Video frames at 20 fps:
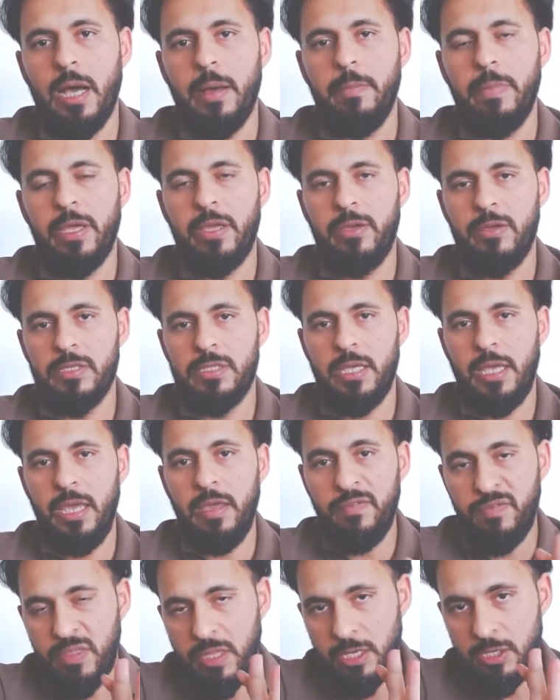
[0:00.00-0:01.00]
Because
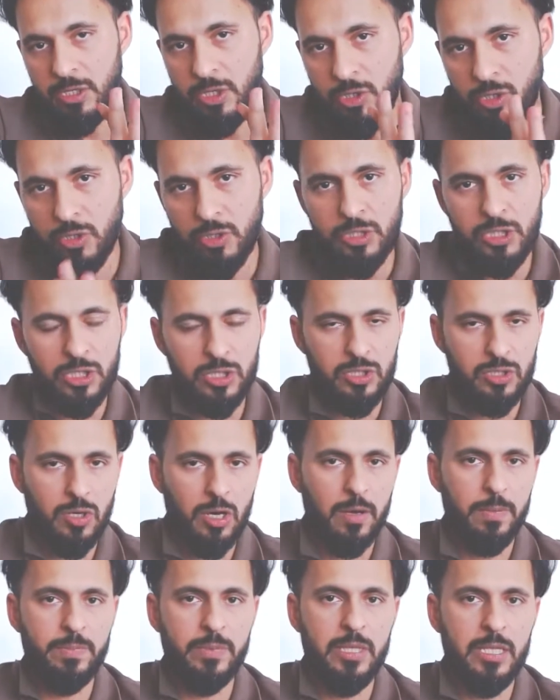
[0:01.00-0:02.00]
if they do
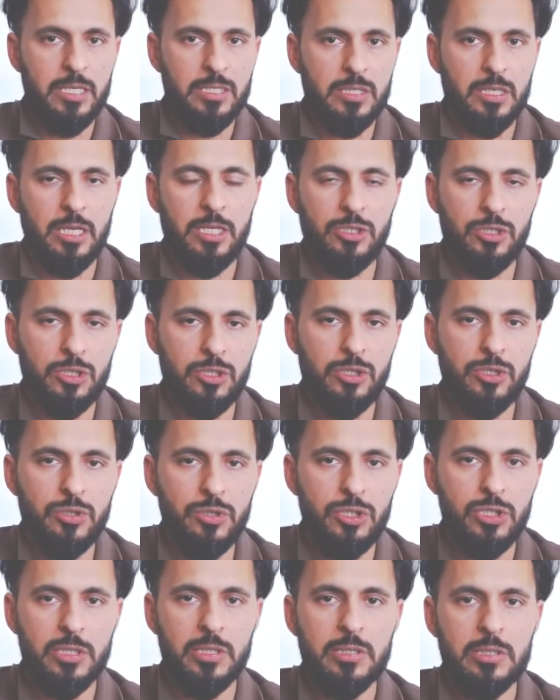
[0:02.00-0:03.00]
stop these
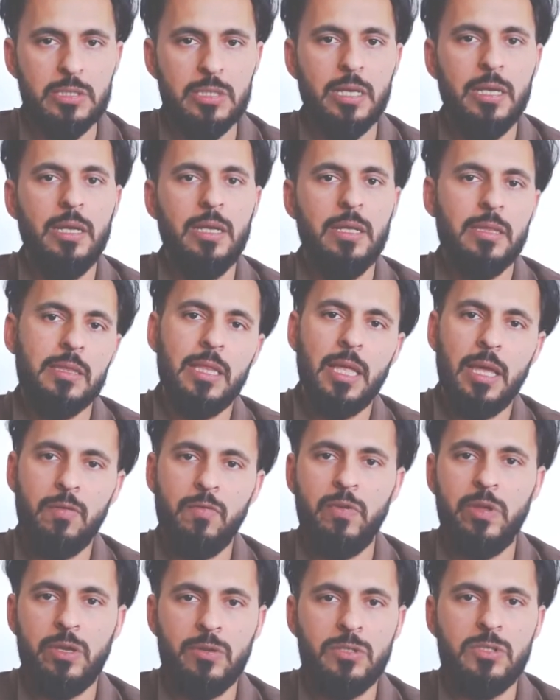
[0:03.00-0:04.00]
institutions, then
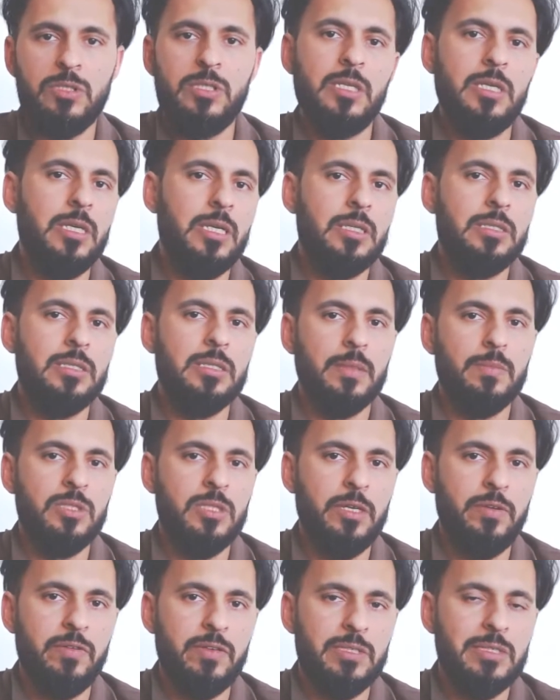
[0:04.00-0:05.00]
we could see some
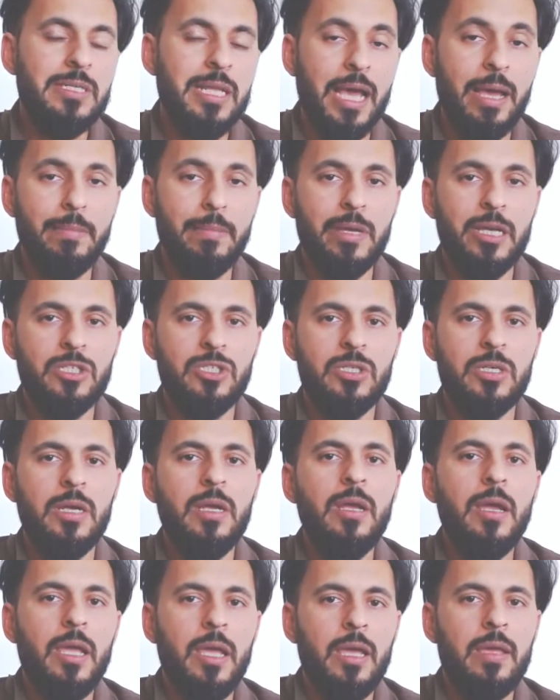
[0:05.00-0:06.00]
serious damage.
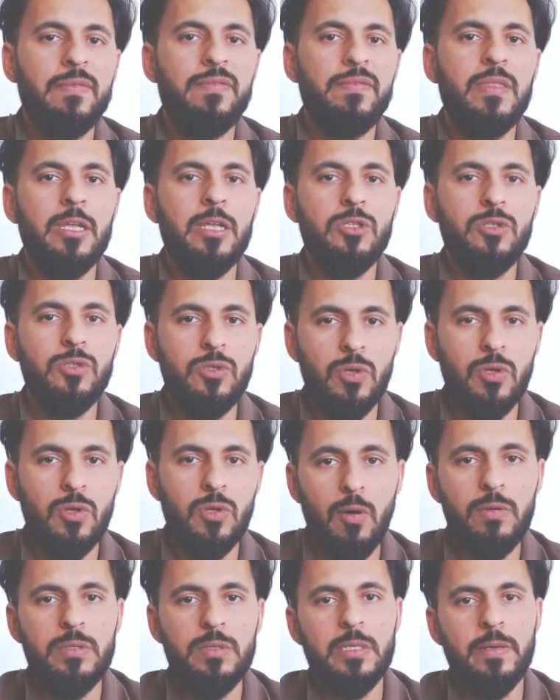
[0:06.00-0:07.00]
If they
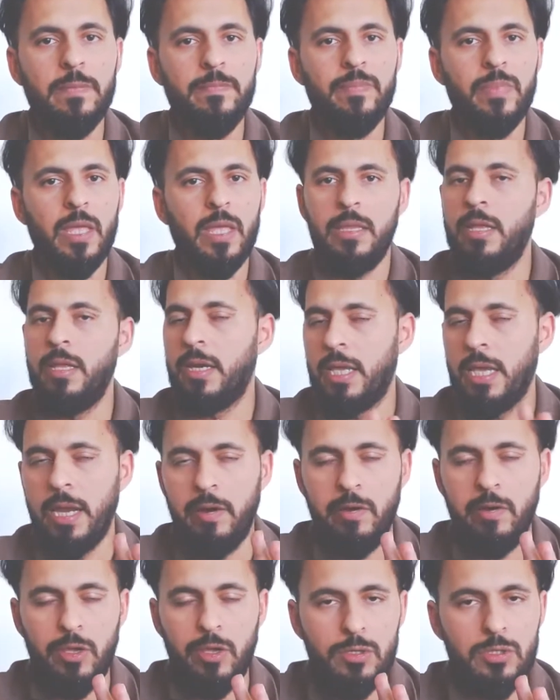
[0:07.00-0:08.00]
don't, and then
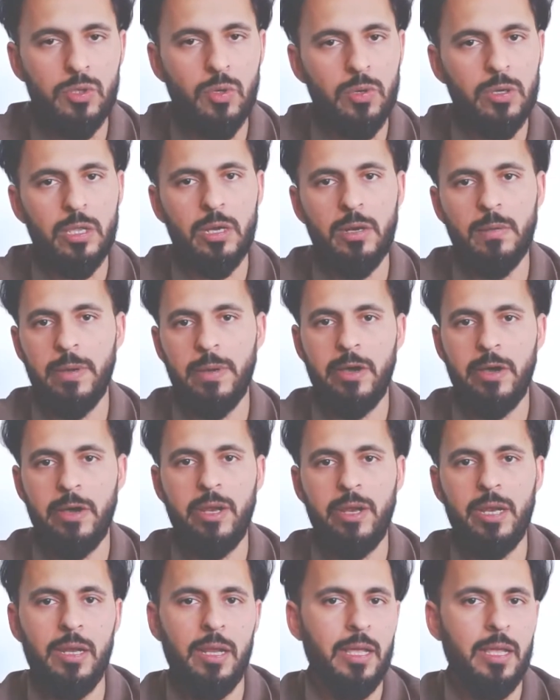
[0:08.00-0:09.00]
carry on talking about
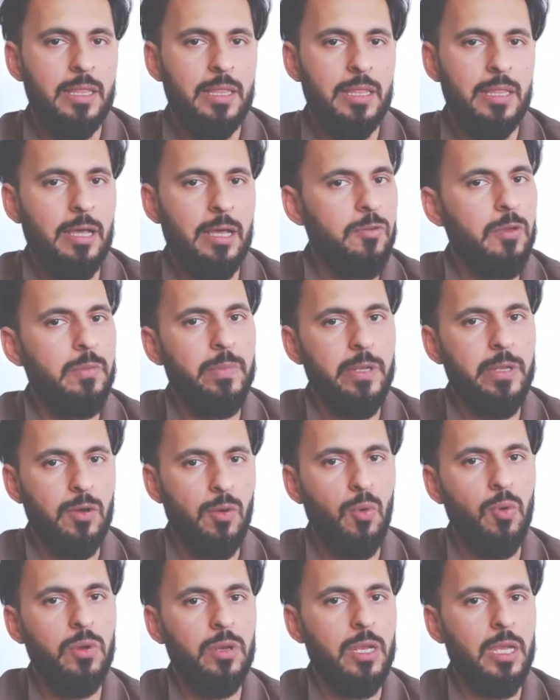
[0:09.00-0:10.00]
it, that will
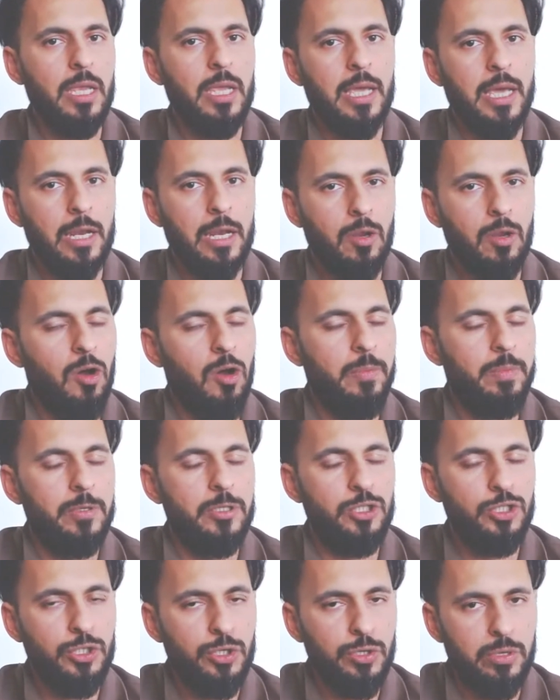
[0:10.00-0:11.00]
be only an
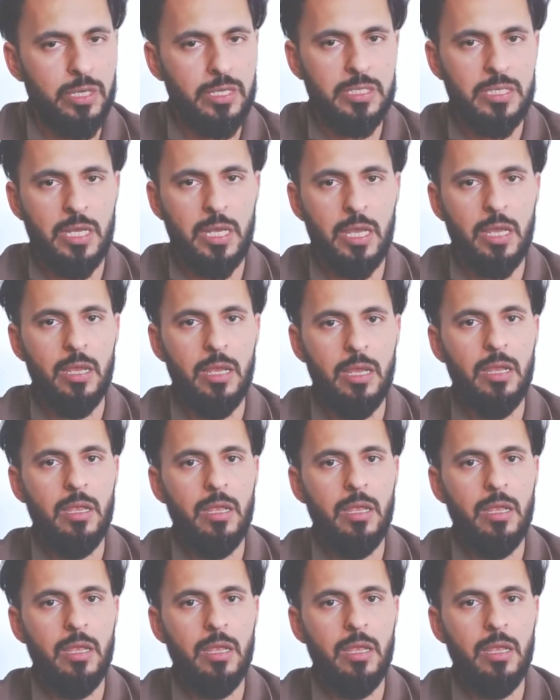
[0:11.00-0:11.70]
opportunity